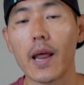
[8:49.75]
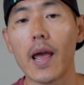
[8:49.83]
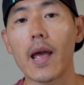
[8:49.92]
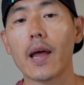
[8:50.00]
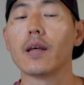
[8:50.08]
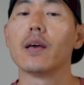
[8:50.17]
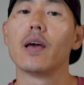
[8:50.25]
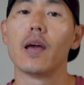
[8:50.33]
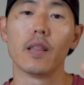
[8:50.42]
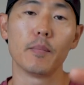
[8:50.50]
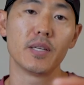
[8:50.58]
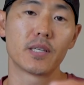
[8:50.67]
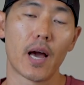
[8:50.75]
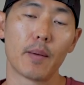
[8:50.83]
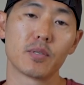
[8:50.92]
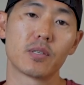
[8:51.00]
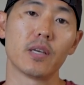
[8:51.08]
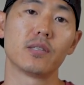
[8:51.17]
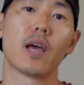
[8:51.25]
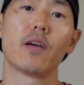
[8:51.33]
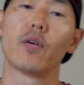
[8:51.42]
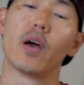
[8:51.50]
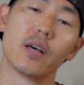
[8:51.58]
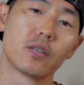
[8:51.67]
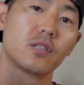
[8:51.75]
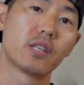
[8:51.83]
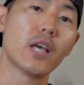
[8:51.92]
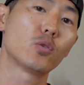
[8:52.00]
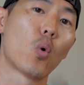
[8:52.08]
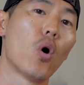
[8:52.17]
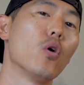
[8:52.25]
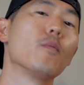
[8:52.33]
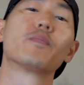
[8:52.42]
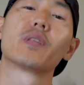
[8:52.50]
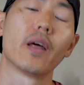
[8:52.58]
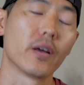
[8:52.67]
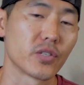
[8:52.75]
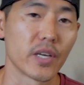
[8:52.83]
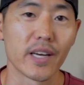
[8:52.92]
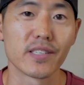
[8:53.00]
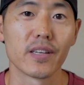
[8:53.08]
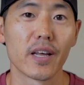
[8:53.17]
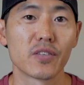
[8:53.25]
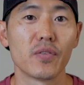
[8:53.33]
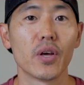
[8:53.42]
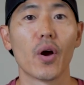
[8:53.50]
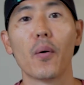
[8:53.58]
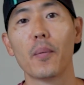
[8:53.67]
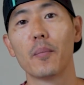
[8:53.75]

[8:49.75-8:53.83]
And in the meantime, stay safe, stay swole, and I'll see you guys in the next video.